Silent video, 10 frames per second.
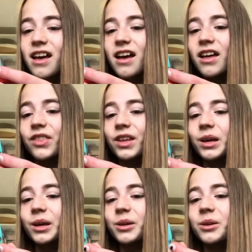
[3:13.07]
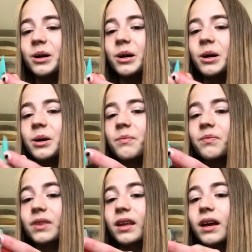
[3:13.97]
And then,
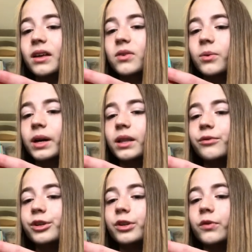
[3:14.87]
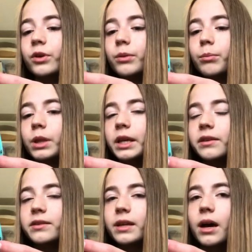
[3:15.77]
so I live in a different
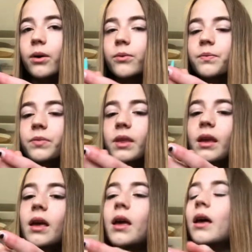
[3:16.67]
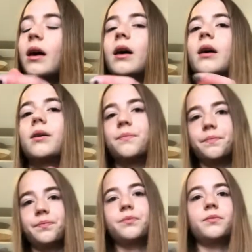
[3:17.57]
place now. I
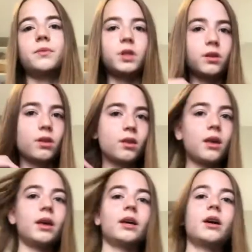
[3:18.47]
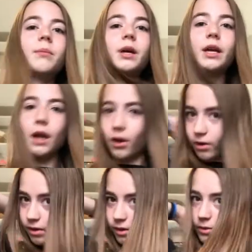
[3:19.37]
cut my
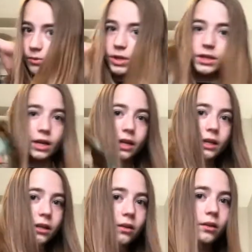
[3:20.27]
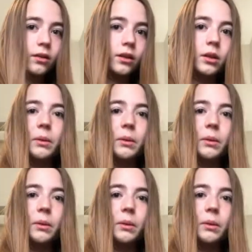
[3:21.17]
hair and then re-dyed it in the